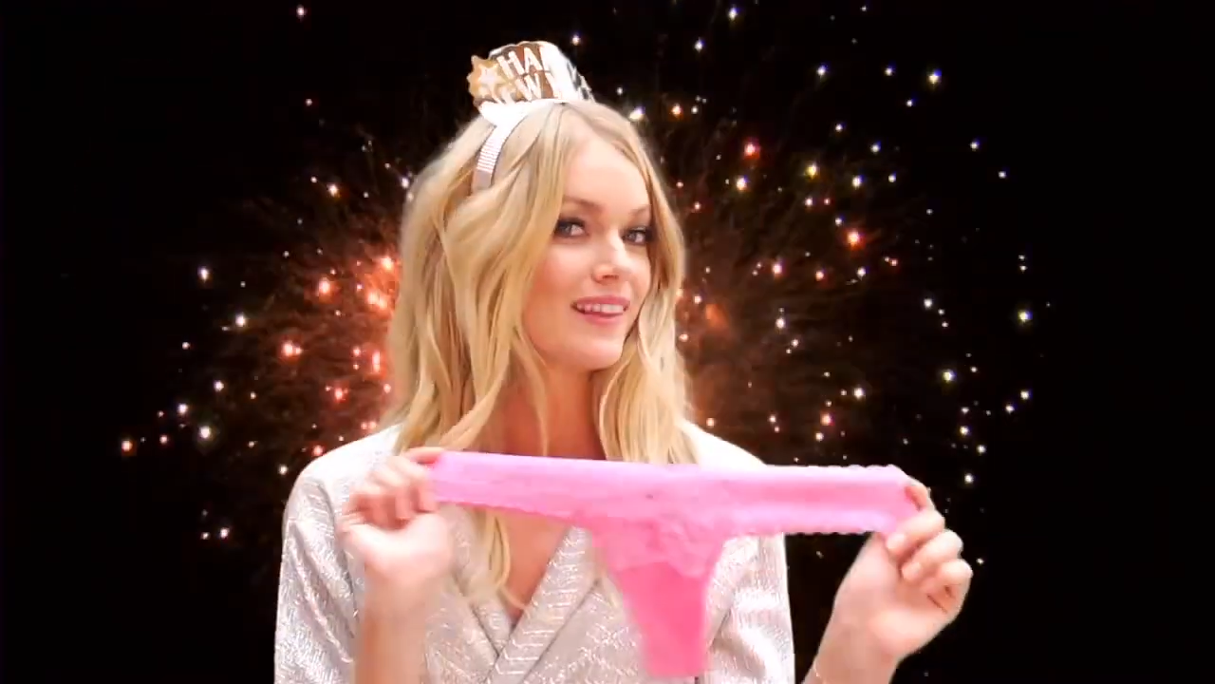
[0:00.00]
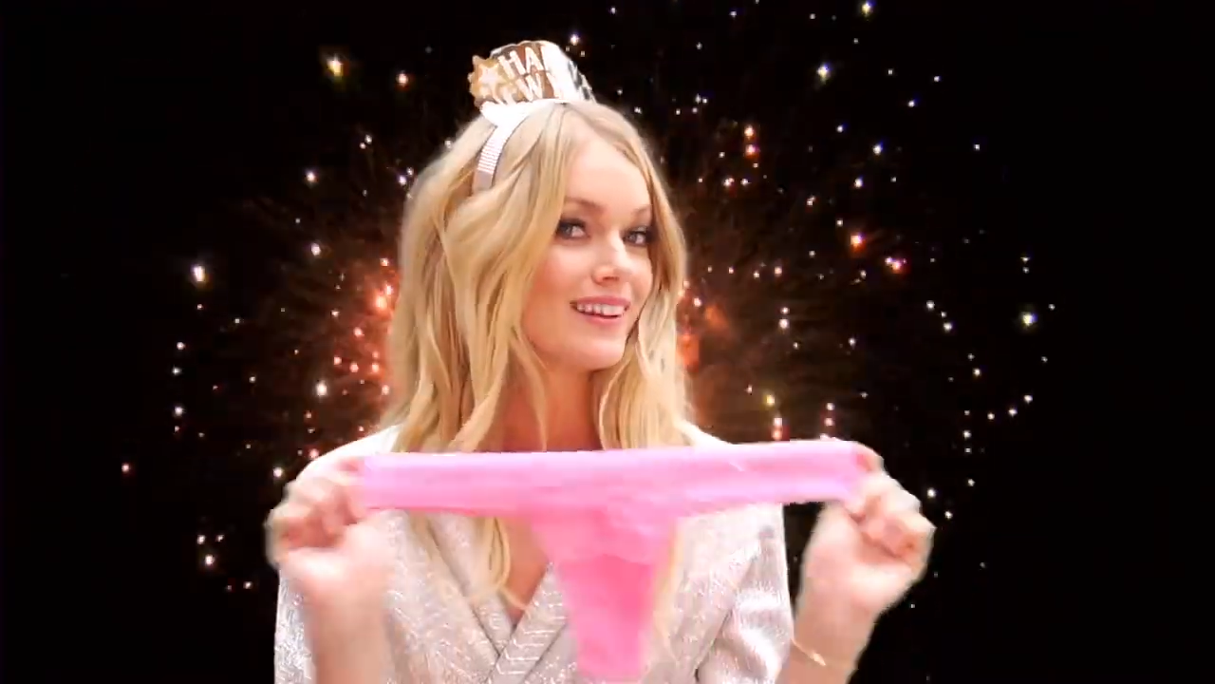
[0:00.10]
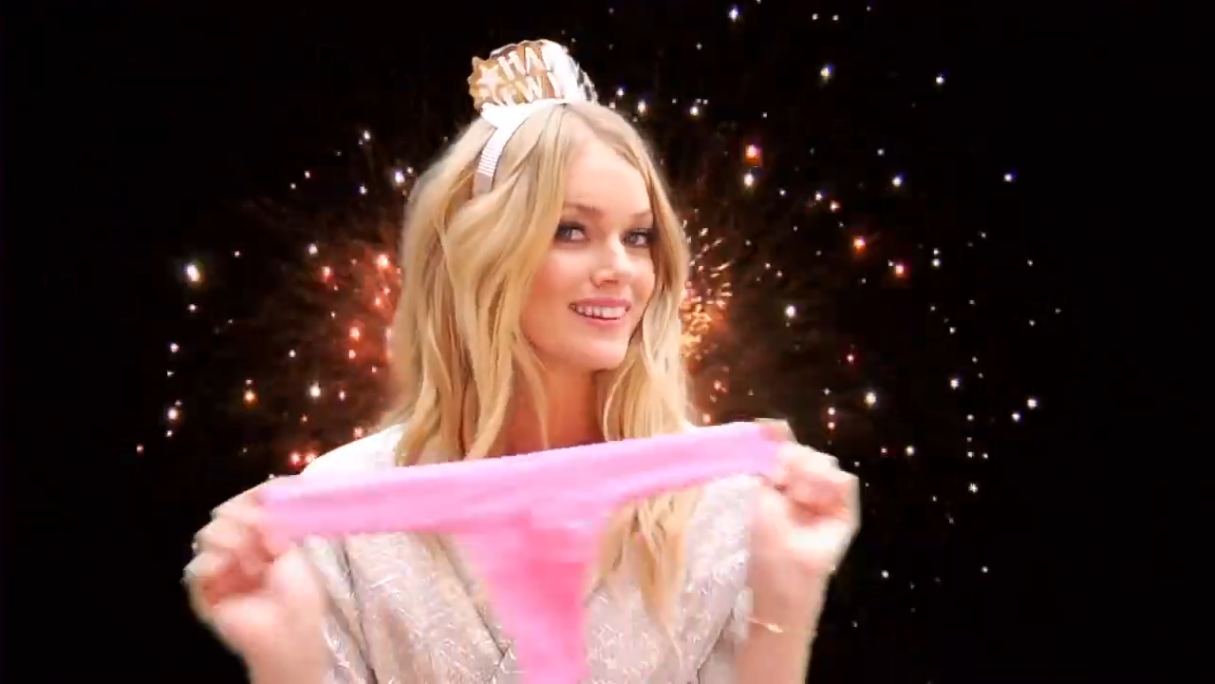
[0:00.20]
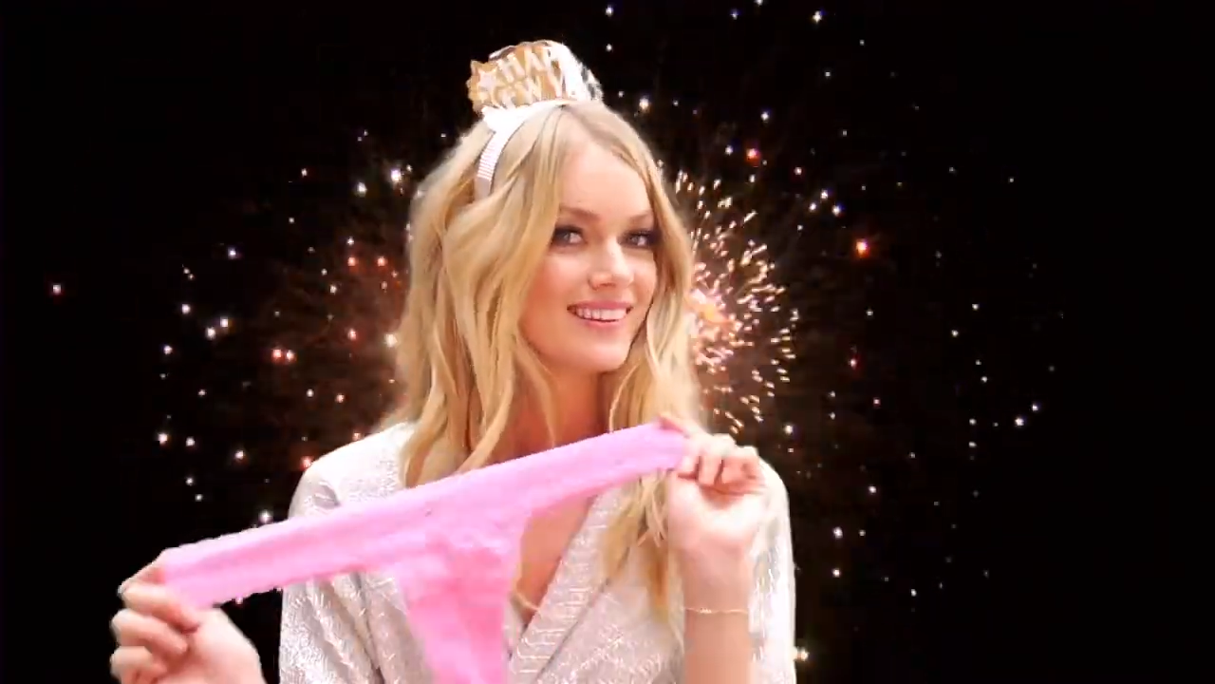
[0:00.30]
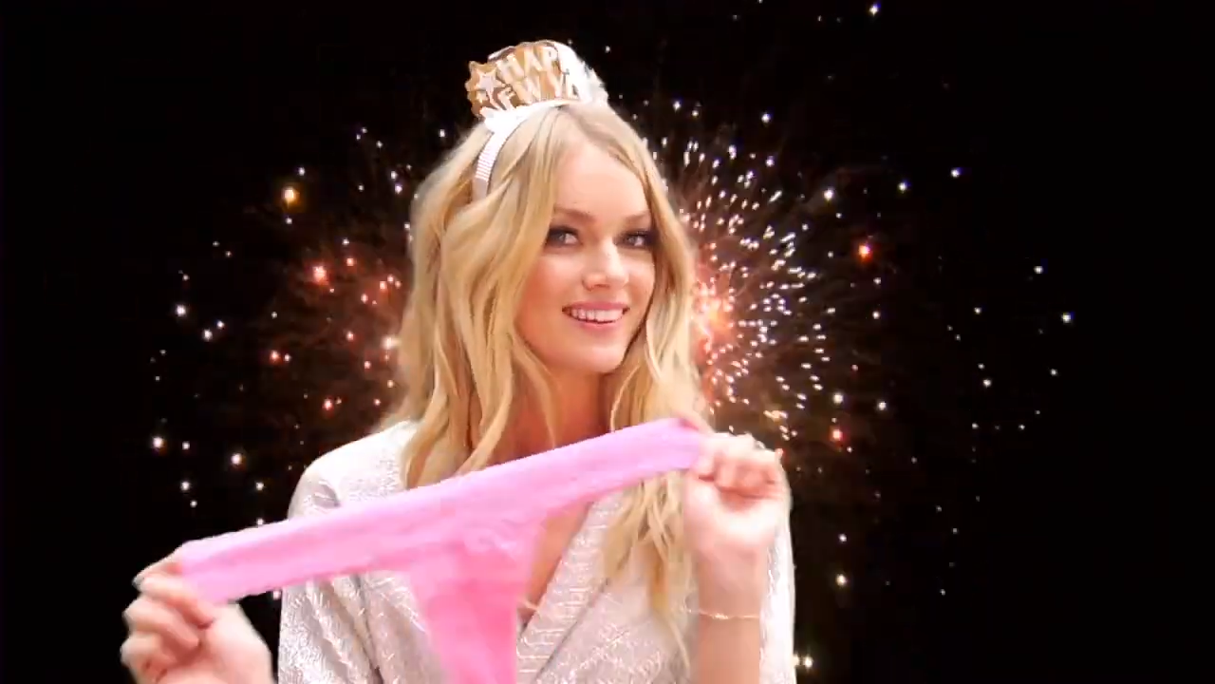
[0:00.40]
be
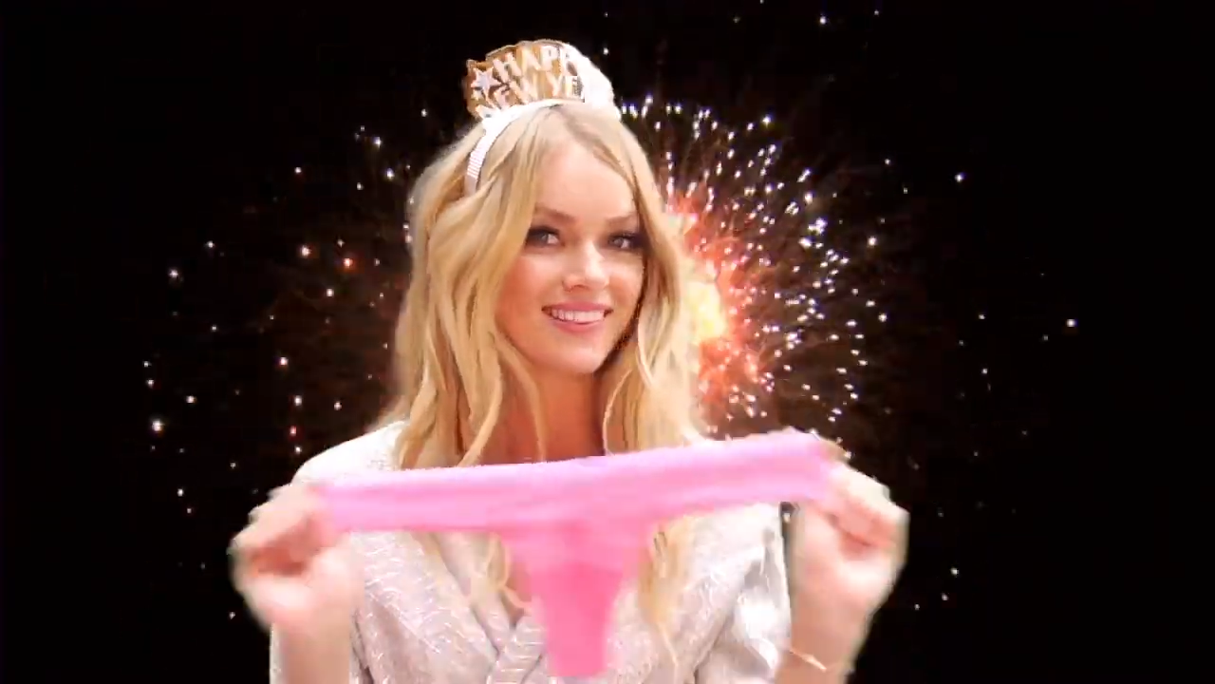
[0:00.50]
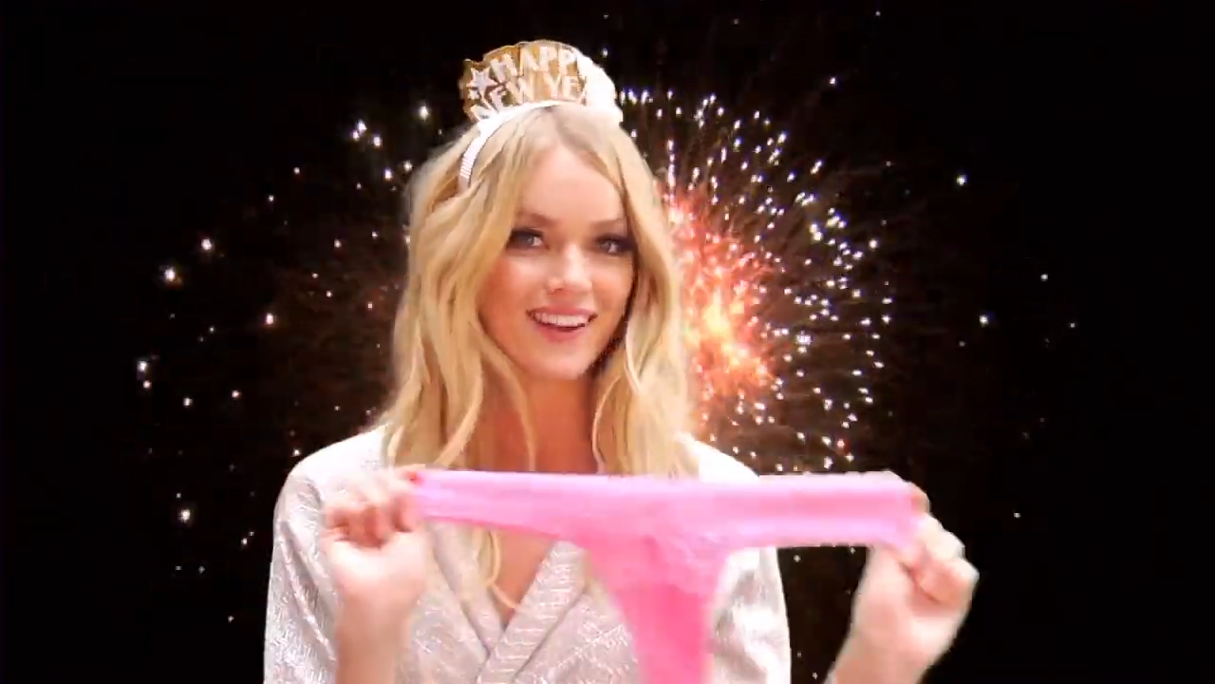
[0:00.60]
lucky and